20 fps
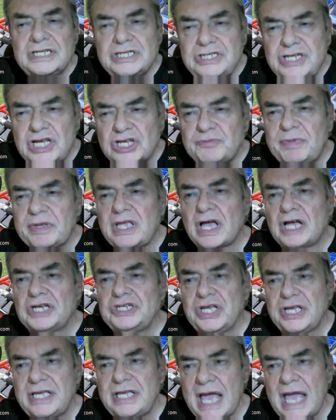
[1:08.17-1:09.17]
just
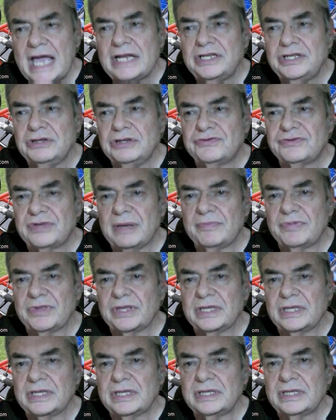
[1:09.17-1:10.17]
because you can do
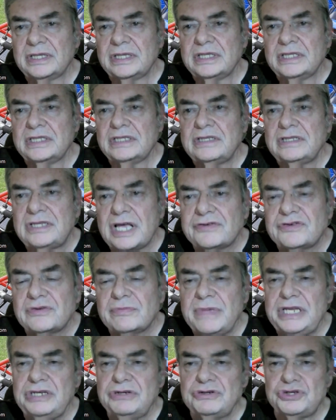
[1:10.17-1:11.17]
something doesn't
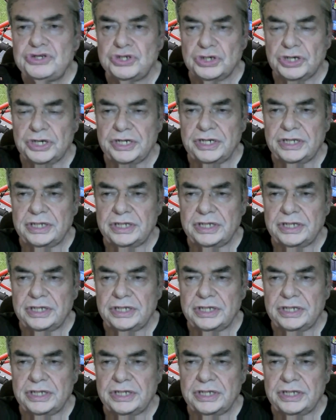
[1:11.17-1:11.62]
mean you should.